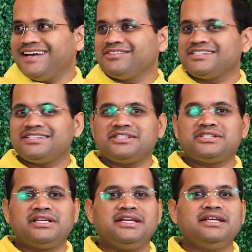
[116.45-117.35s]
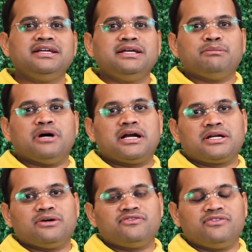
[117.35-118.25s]
I was essentially
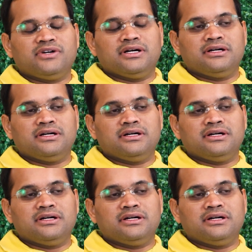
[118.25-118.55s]
part of